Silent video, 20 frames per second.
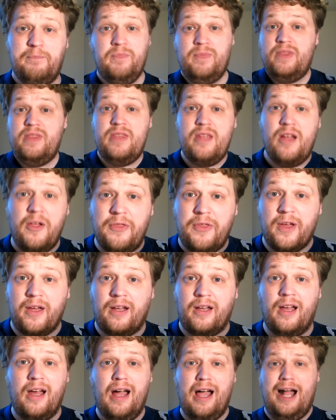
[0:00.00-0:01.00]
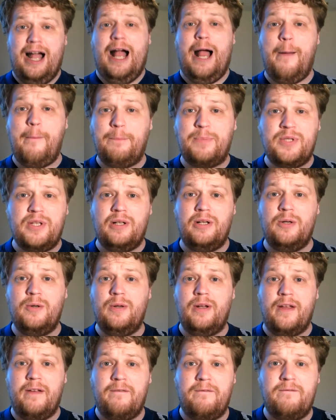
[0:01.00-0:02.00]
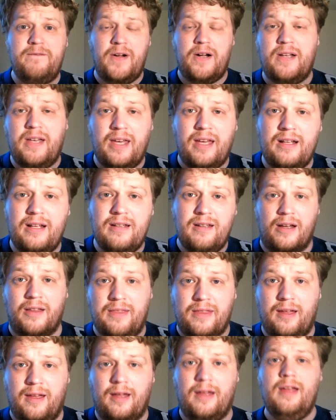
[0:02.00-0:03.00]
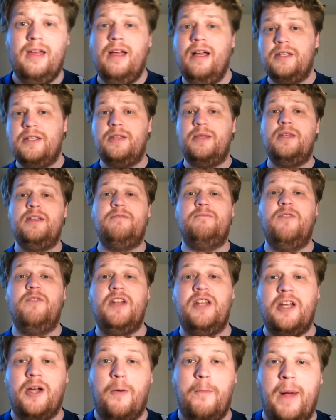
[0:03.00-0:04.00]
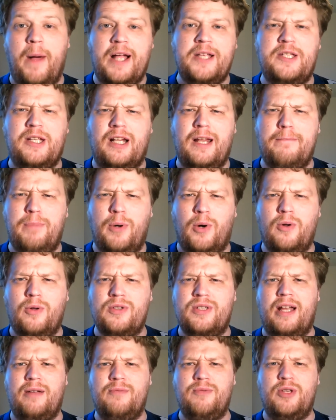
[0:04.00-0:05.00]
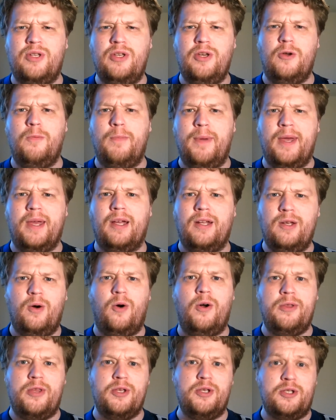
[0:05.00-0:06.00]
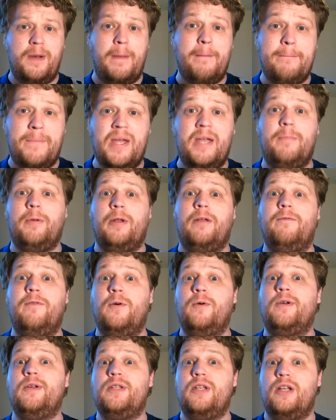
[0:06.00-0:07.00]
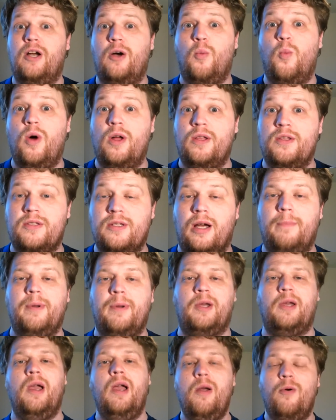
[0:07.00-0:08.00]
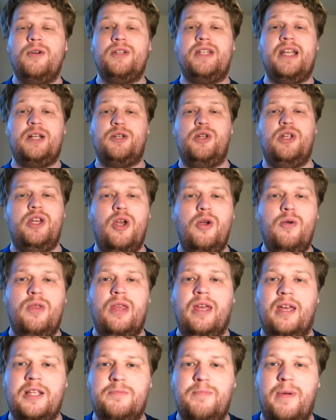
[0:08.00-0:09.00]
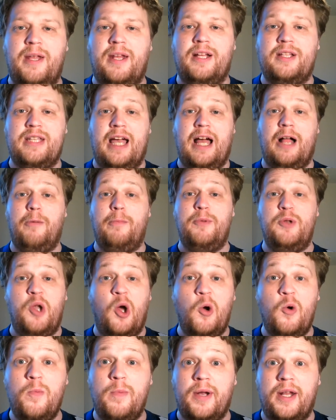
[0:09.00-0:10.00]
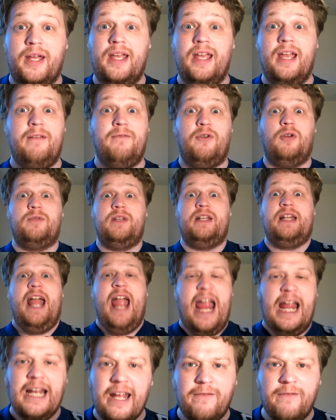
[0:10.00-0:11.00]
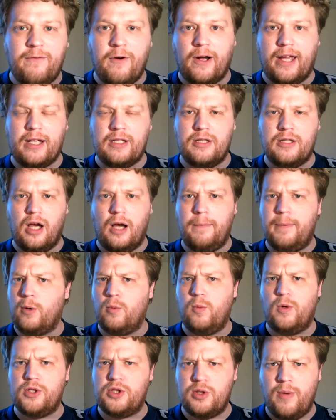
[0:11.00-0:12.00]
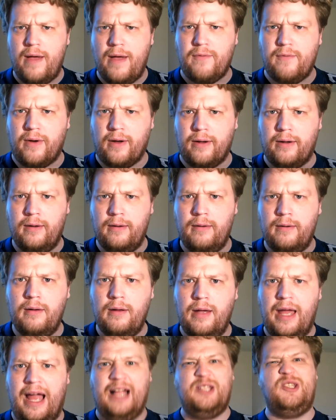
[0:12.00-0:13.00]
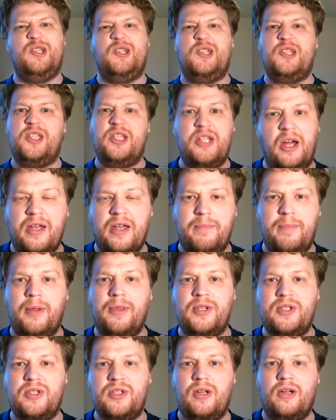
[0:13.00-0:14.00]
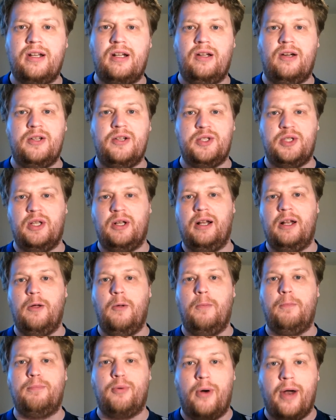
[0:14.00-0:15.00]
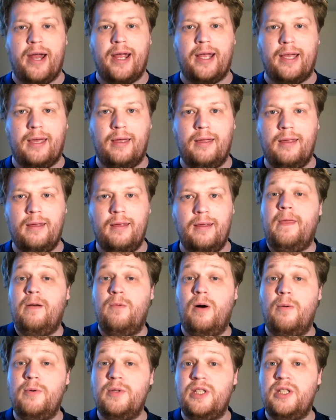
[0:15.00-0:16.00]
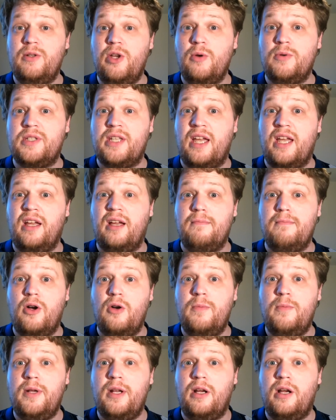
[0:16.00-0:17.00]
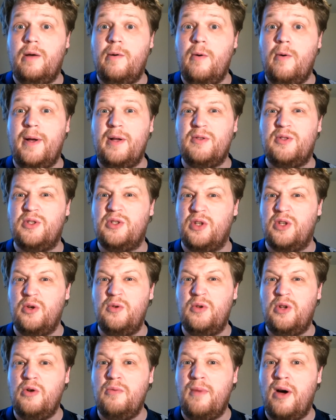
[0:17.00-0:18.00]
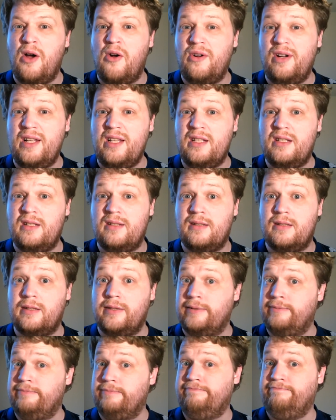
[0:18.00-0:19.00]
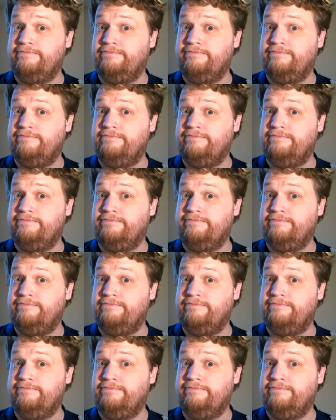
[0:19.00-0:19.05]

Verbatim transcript: Nothing. Absolutely fucking nothing. So this video basically boils down to you being annoyed that some people are focusing on one topic, whereas actually you think it's better to help nobody involved in any fucking topic whatsoever. And to snipe on the sidelines like a little prick. What was it you were saying a moment ago about pseudo-moralists?